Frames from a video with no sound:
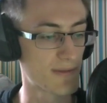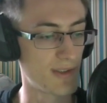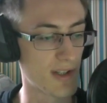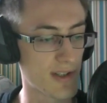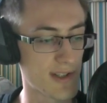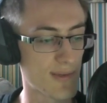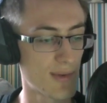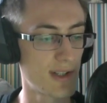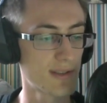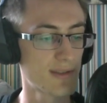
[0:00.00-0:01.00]
vlogs as
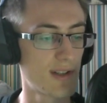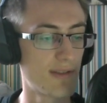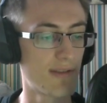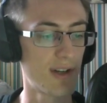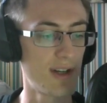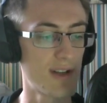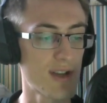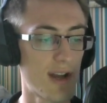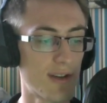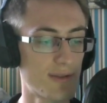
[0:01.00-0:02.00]
well over on her
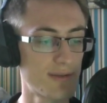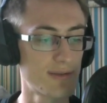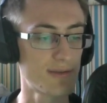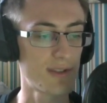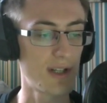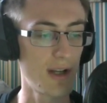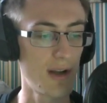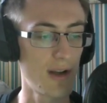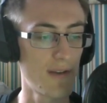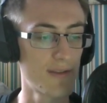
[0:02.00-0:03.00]
channel.
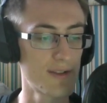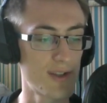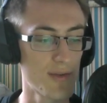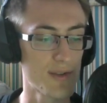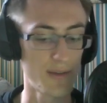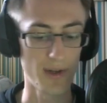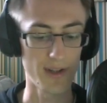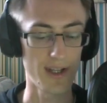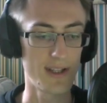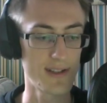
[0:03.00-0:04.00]
Zostabot,
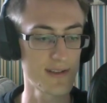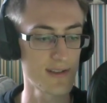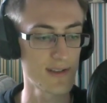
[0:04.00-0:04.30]
that is.